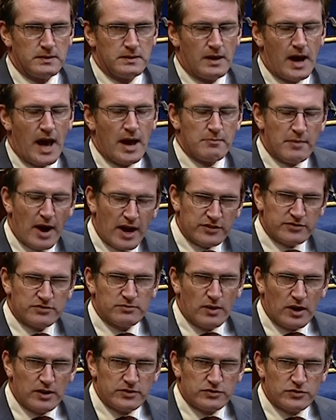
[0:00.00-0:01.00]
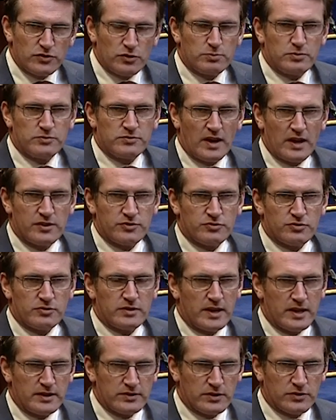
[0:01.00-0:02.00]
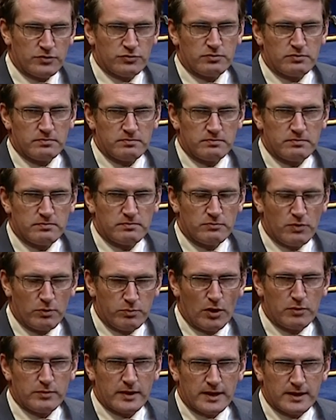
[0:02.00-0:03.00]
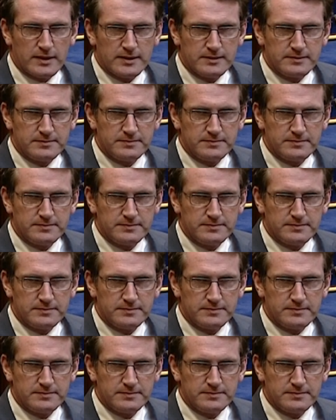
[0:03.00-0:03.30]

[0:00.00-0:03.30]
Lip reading: and maximising your potential in this republic.